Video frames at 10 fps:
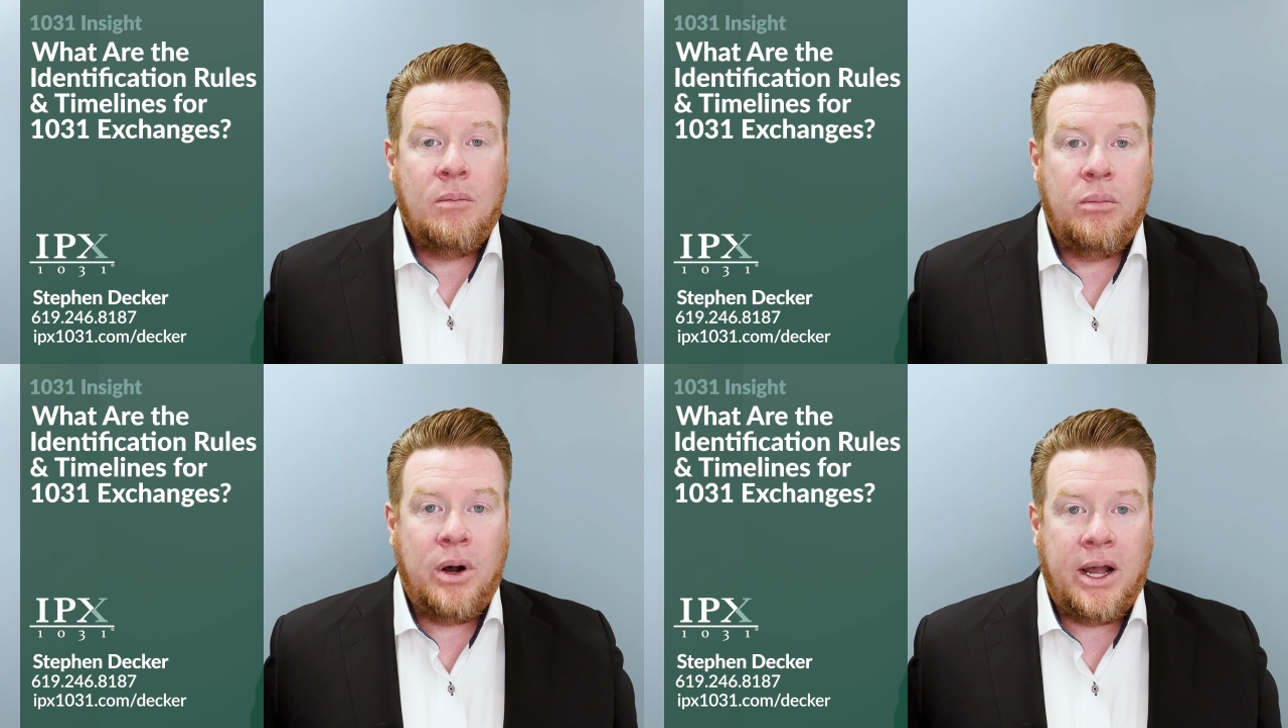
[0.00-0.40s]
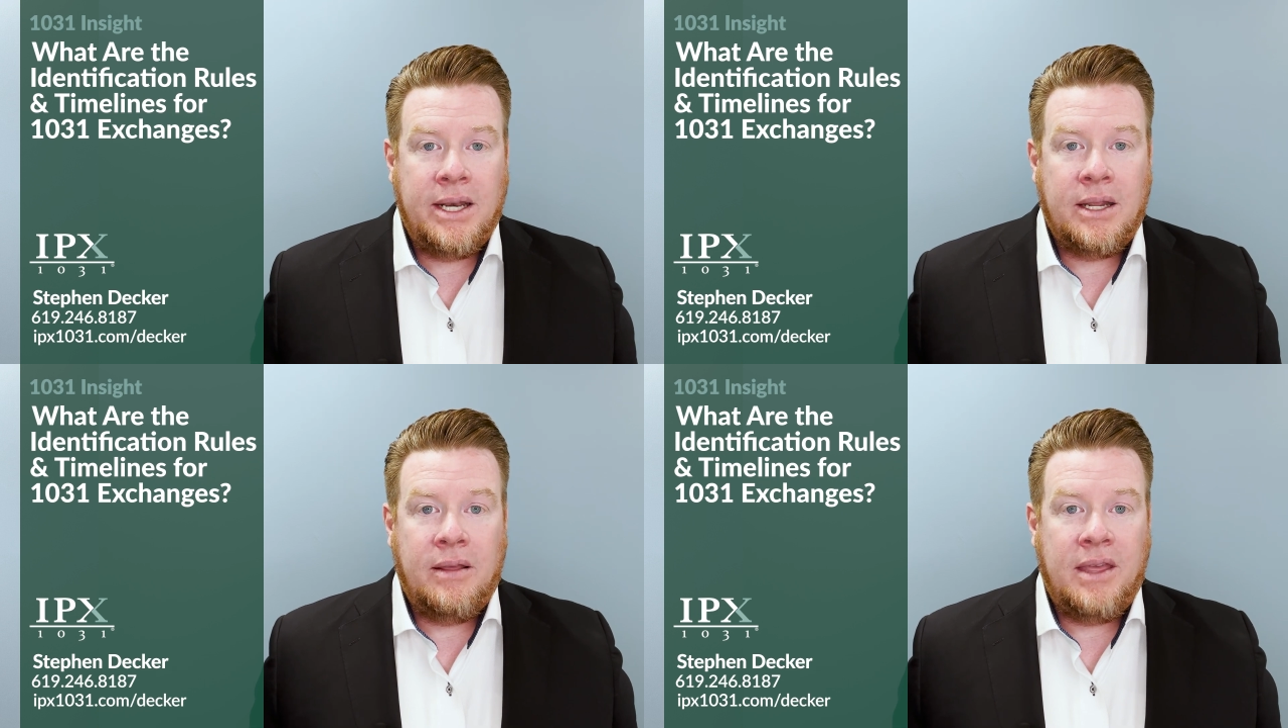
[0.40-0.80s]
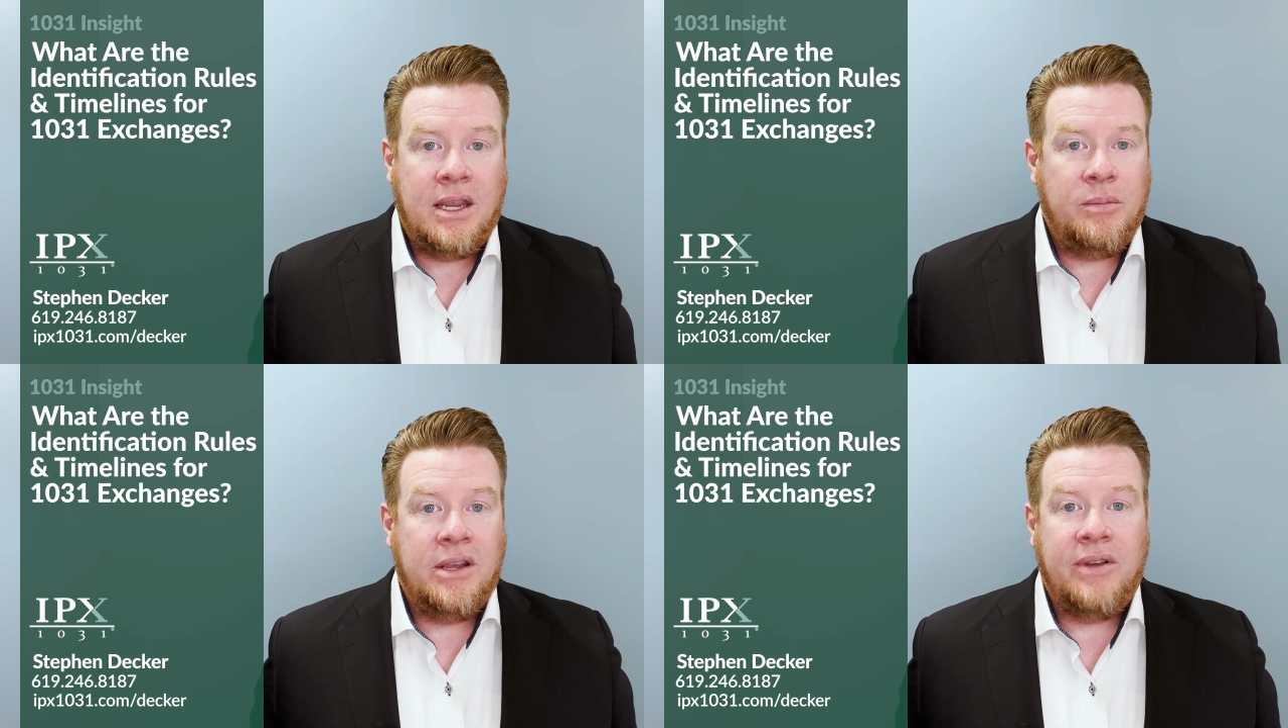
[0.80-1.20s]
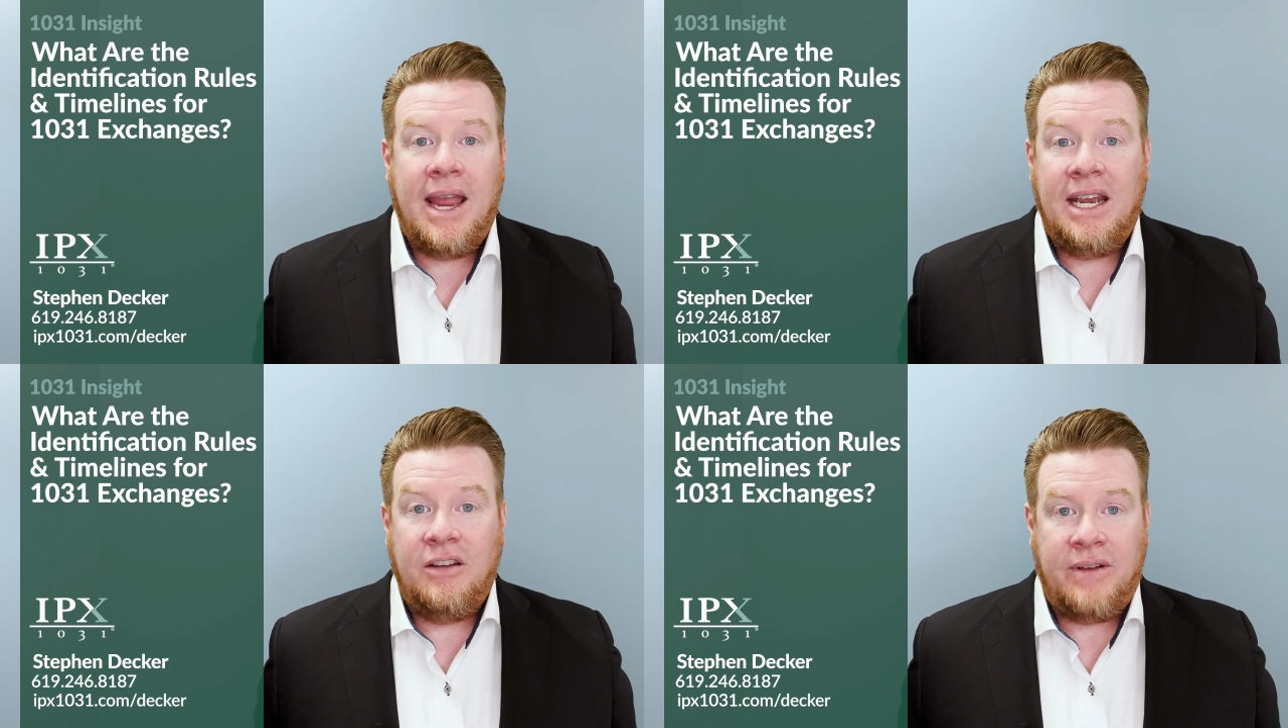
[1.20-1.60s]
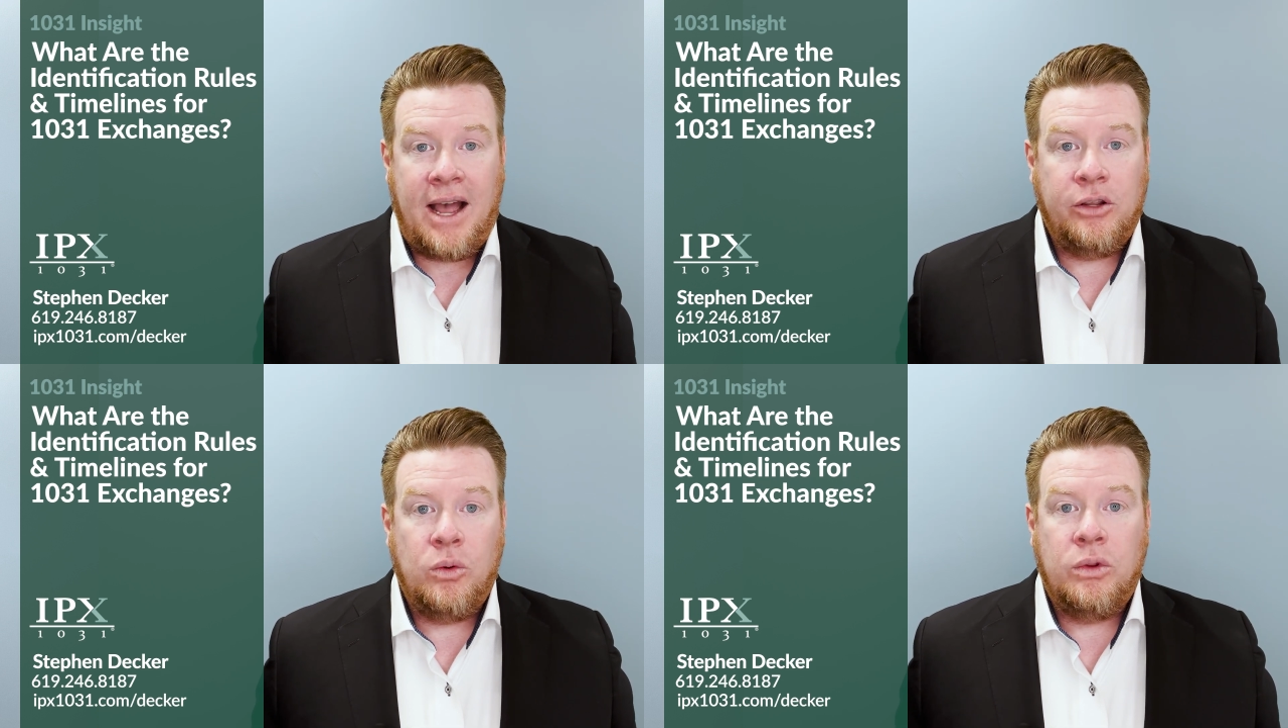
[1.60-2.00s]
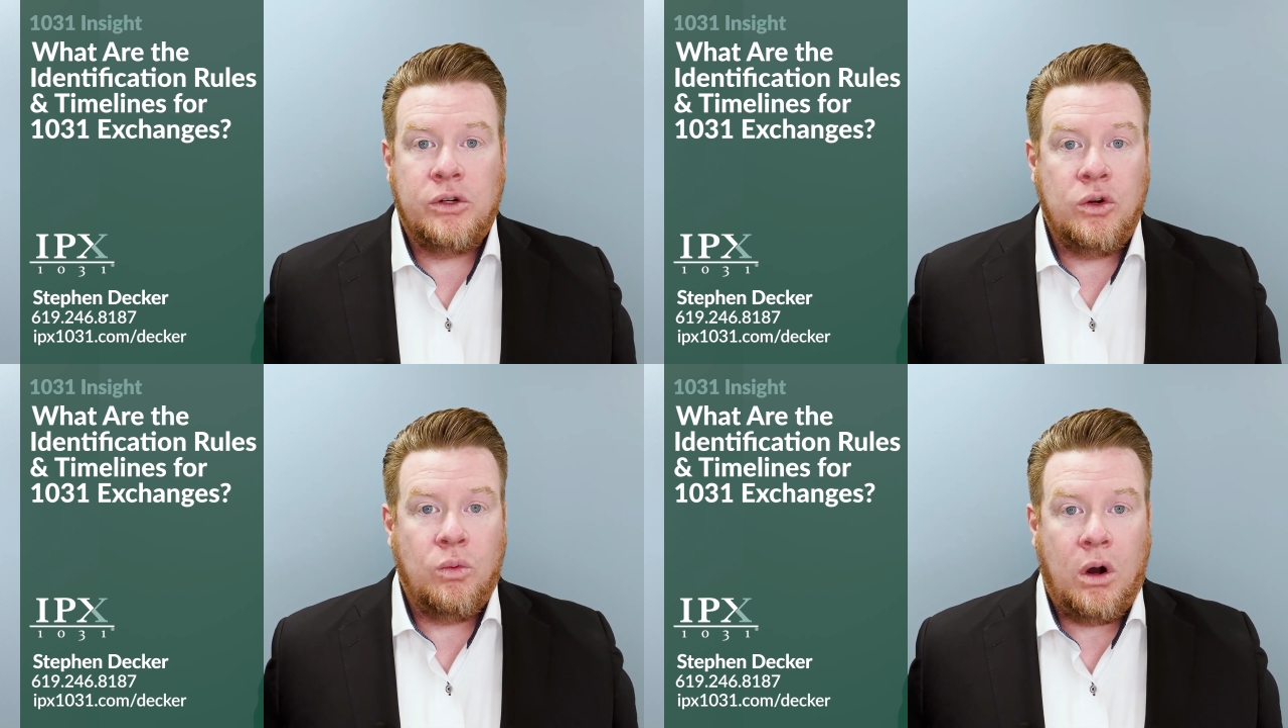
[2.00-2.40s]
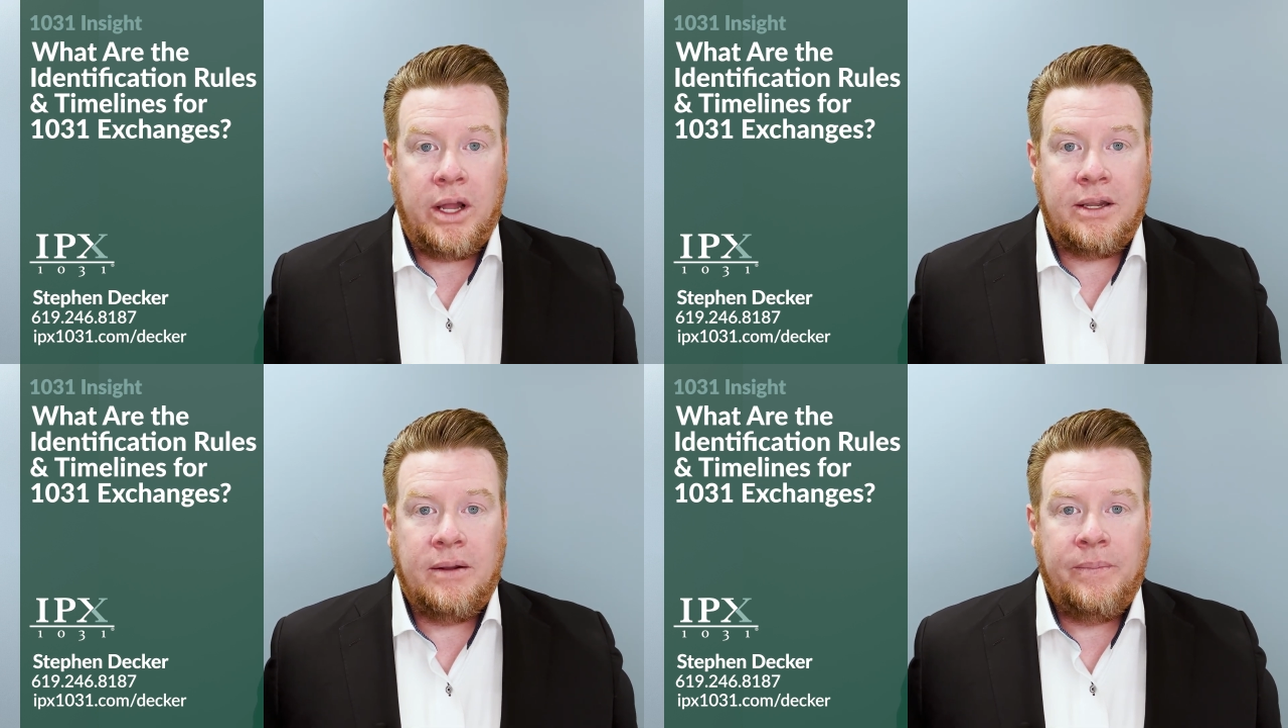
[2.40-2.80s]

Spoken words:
but they can be of any value that you want.